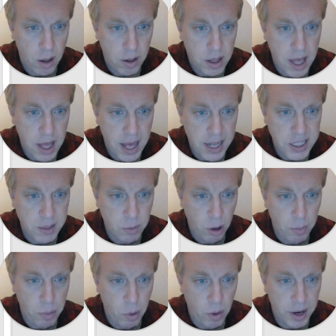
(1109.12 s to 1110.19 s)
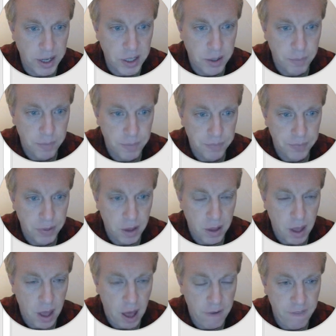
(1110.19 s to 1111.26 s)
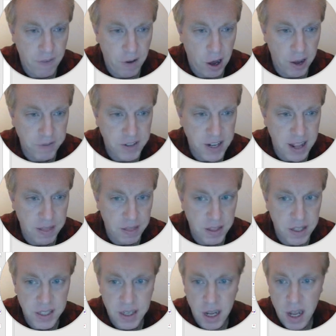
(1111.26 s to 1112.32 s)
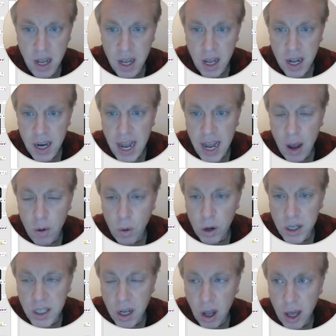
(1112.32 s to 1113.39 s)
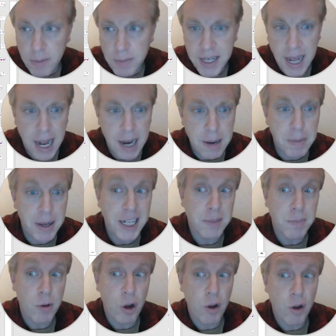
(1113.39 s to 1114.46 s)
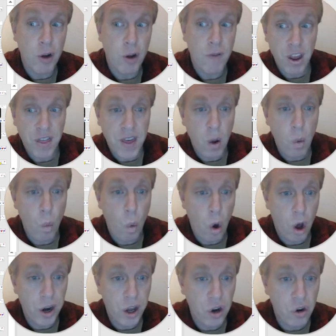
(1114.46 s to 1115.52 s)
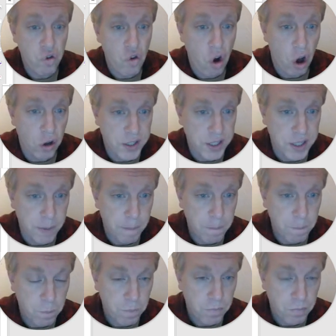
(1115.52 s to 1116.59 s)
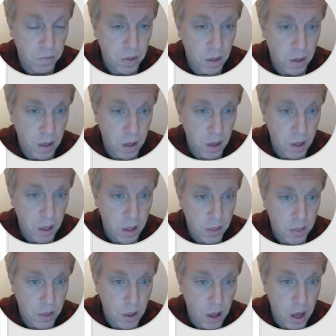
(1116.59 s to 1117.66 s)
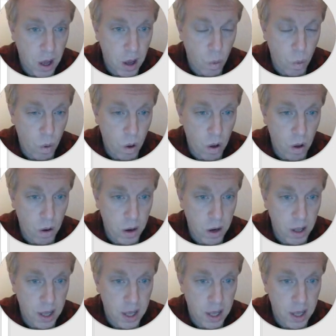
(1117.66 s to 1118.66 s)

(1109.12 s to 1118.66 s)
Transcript: decimal point, and 5 tenths. Now, times 10 means move everything 1 across. The 1